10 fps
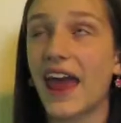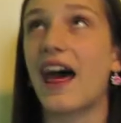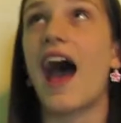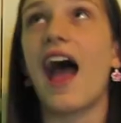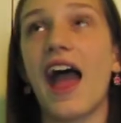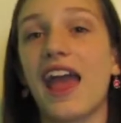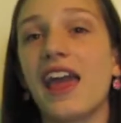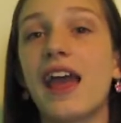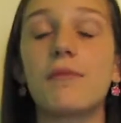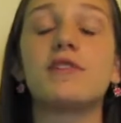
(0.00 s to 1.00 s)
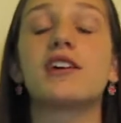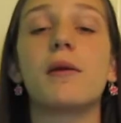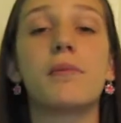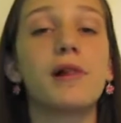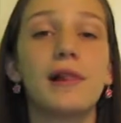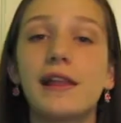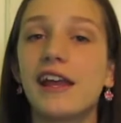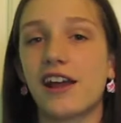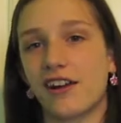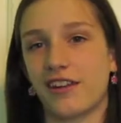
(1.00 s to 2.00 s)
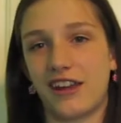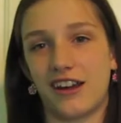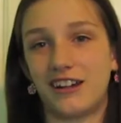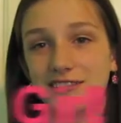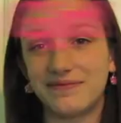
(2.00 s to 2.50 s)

and I am the complete girly girl.